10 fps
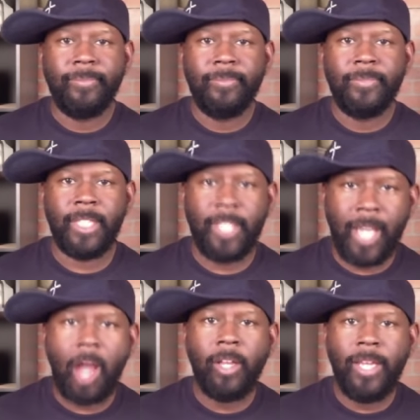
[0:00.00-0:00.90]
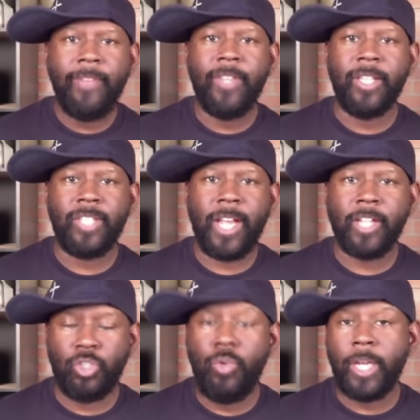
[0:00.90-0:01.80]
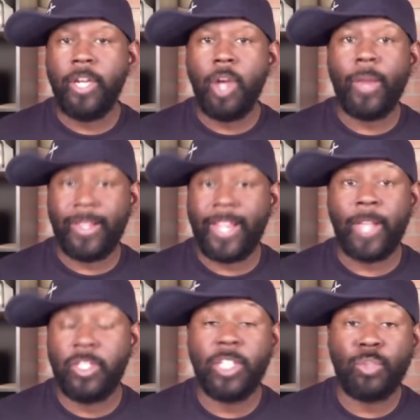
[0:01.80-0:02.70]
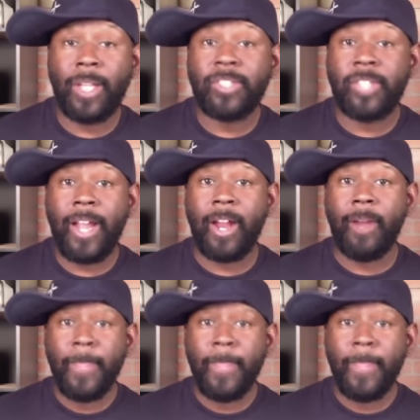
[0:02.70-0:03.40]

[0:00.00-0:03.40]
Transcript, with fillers: So yeah, I'll leave this there so you can know that that's, this was there.